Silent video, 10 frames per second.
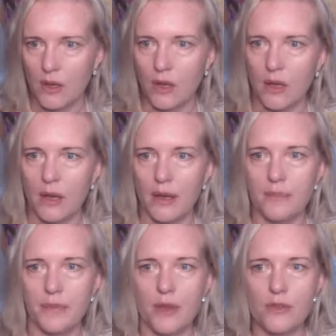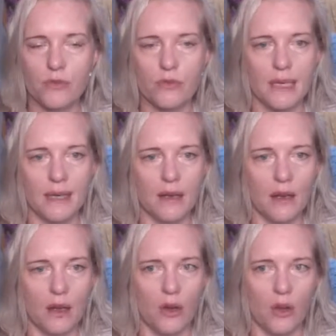Those are really
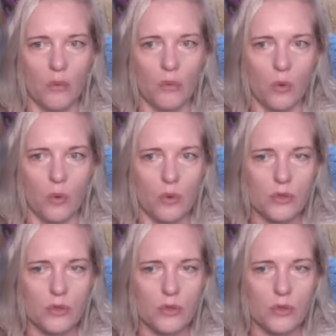a lot more.